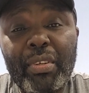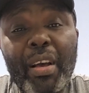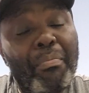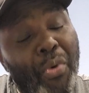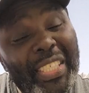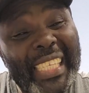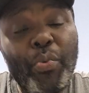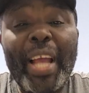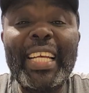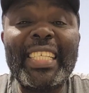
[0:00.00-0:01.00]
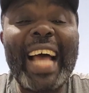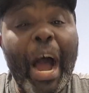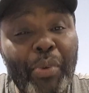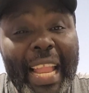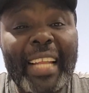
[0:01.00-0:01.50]
mostly when it is
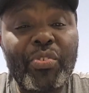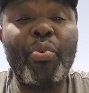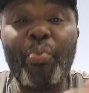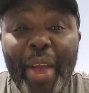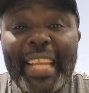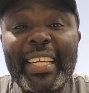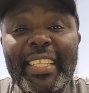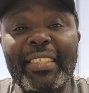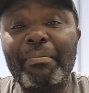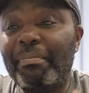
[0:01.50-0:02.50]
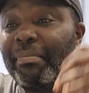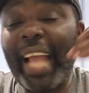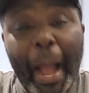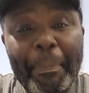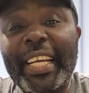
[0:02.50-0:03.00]
outland. So when
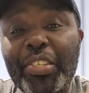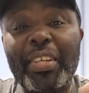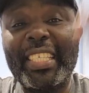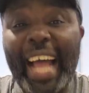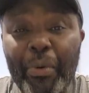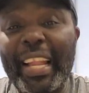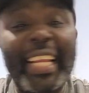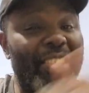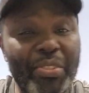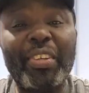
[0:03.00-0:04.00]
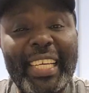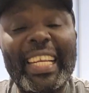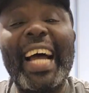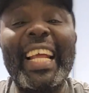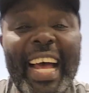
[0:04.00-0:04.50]
the application is outland, it's not in
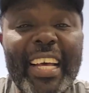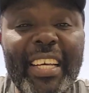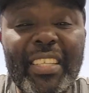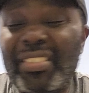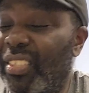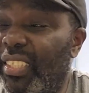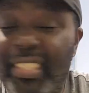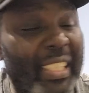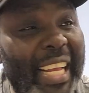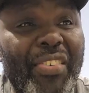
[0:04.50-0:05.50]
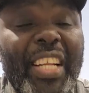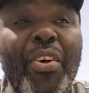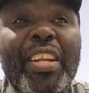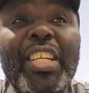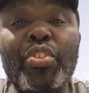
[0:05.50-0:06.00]
Canada, they really
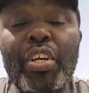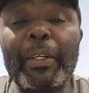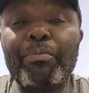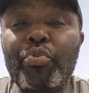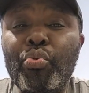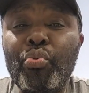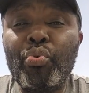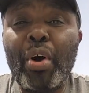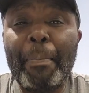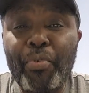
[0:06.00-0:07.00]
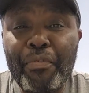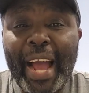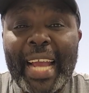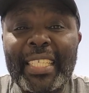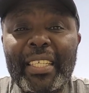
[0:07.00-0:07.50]
don't need to
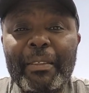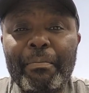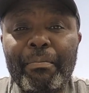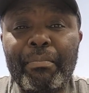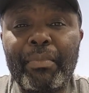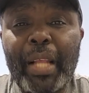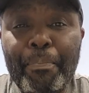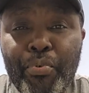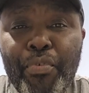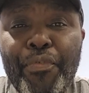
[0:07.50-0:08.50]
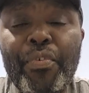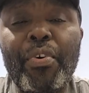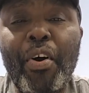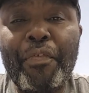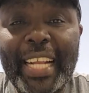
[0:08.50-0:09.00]
provide a proof
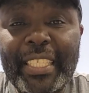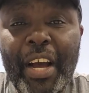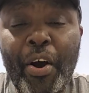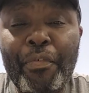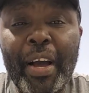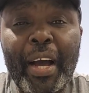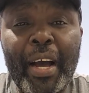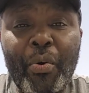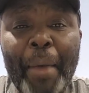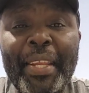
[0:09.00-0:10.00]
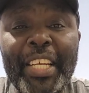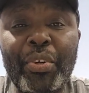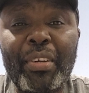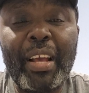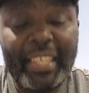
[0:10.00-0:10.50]
of
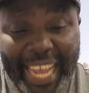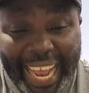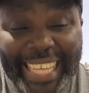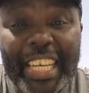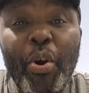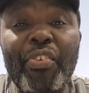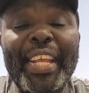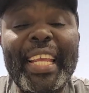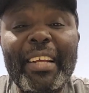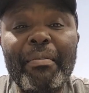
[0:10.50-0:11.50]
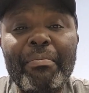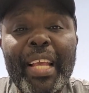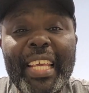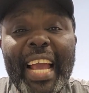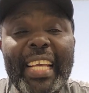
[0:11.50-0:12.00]
cohabitation. The category
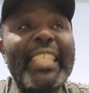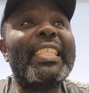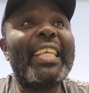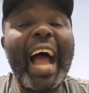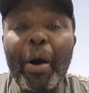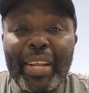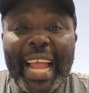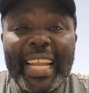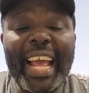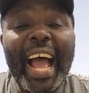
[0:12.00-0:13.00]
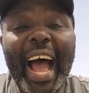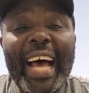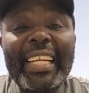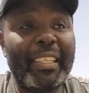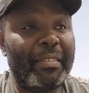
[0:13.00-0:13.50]
here is outland
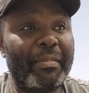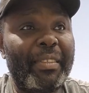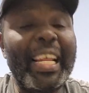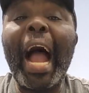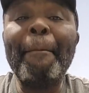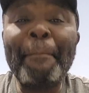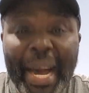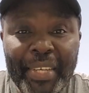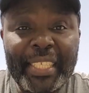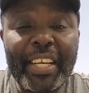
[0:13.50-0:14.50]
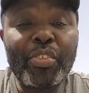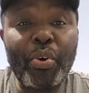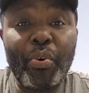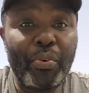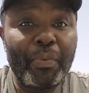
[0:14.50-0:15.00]
and they are married.
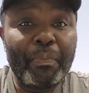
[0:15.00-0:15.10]
So